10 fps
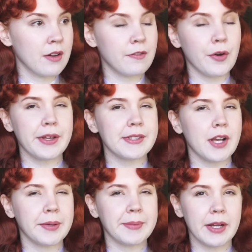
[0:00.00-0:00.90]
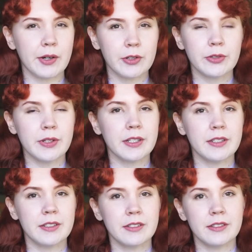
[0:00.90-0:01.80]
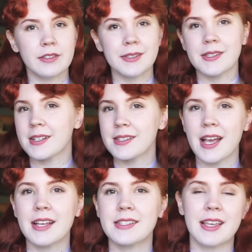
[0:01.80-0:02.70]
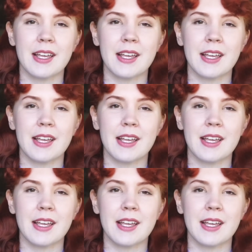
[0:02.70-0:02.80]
focus on my own success